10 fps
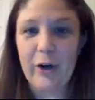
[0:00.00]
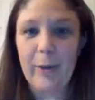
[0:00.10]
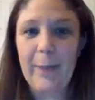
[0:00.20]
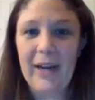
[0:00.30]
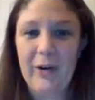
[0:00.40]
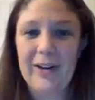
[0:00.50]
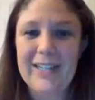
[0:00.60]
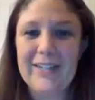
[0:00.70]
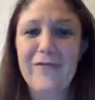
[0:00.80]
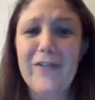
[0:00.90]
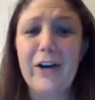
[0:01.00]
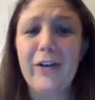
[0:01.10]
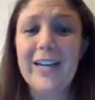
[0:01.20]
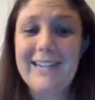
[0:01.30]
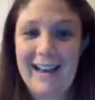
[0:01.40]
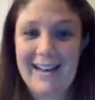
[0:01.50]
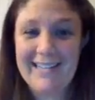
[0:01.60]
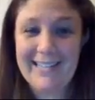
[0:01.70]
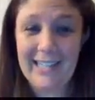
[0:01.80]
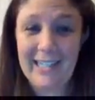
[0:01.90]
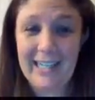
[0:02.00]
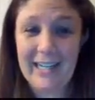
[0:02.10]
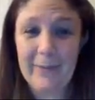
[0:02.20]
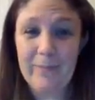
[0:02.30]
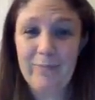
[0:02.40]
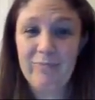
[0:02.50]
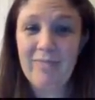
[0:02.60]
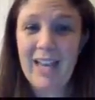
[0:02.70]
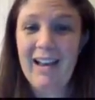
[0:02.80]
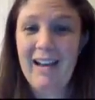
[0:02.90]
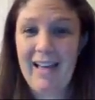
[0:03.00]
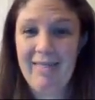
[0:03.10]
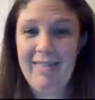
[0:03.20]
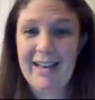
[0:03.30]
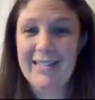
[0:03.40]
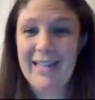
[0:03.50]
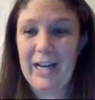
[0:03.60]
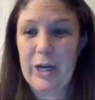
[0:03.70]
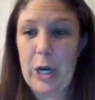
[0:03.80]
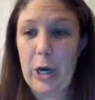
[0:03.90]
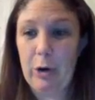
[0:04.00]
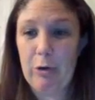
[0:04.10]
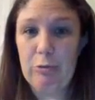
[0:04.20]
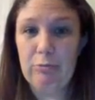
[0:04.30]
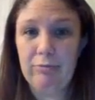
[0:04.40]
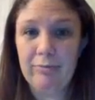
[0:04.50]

her parents very nicely, and they say no.